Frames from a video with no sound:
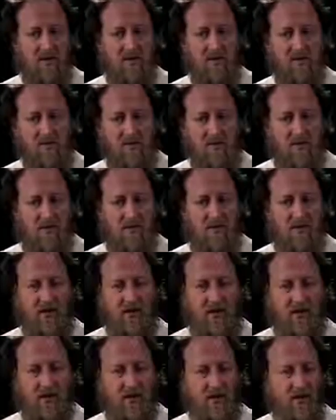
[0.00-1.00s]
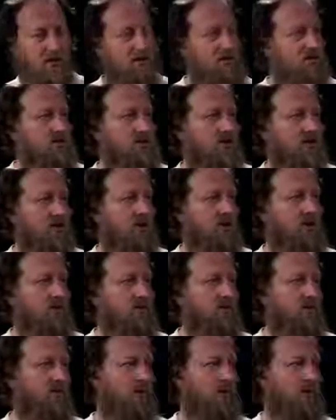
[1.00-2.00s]
This is something that looks like
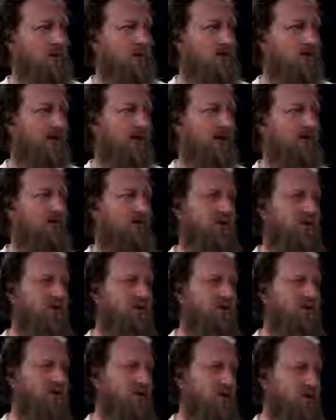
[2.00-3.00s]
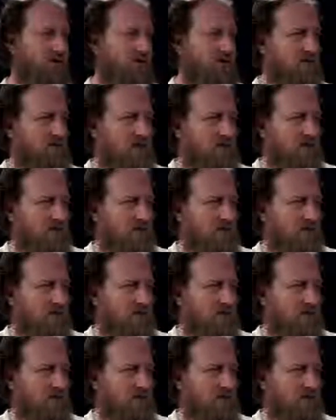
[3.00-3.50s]
it really might be from God.